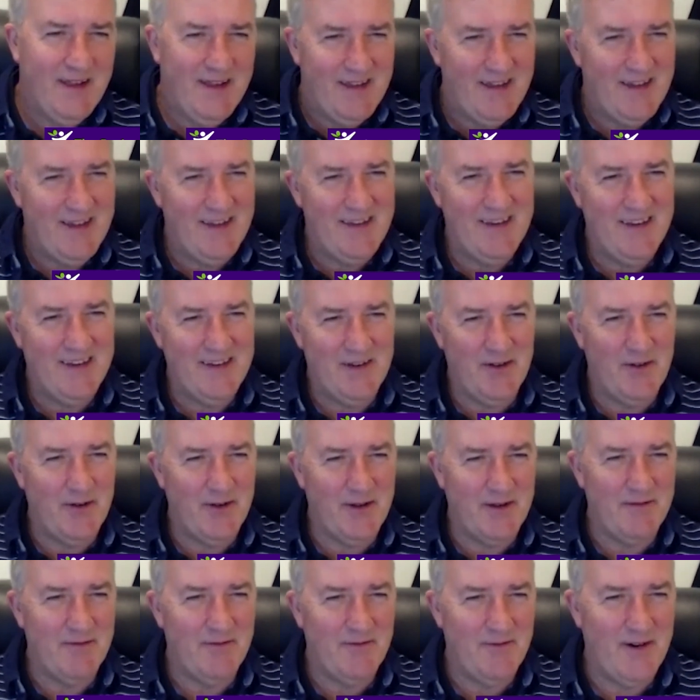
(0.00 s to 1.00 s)
and then
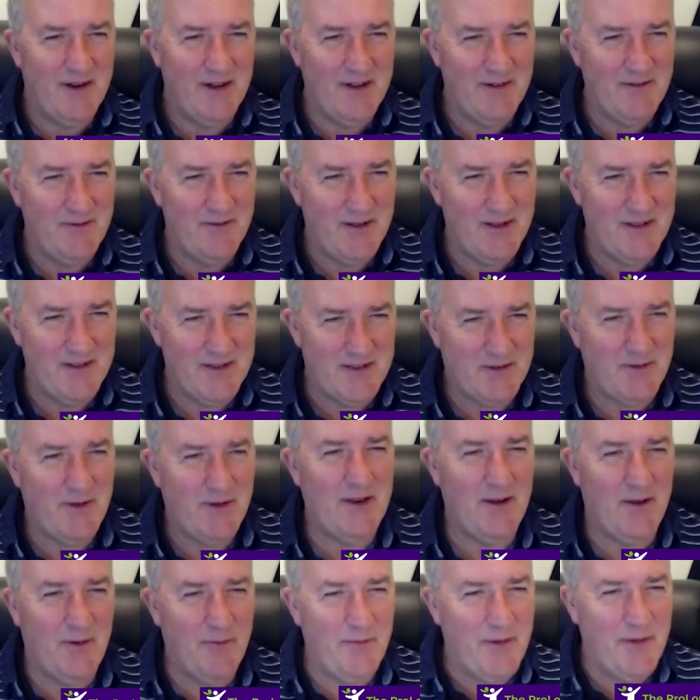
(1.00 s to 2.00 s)
going, right, well, there's
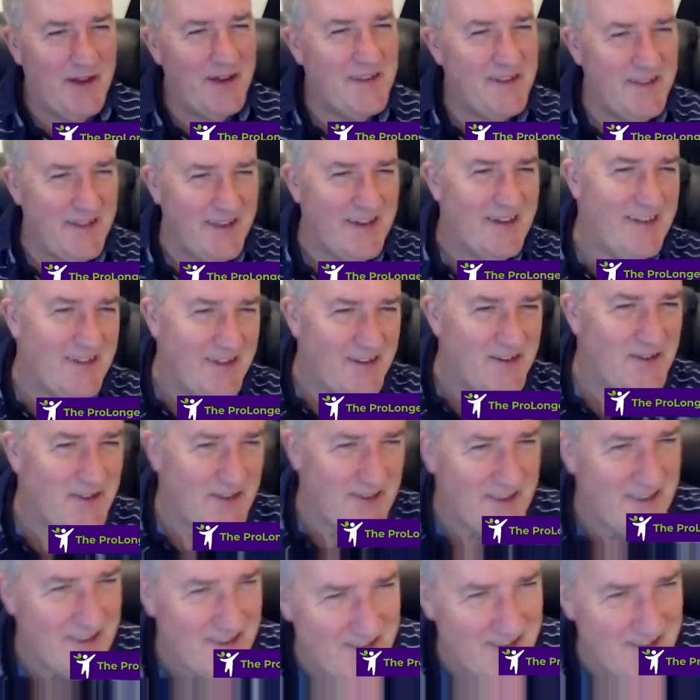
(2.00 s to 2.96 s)
quite a lot behind that, actually.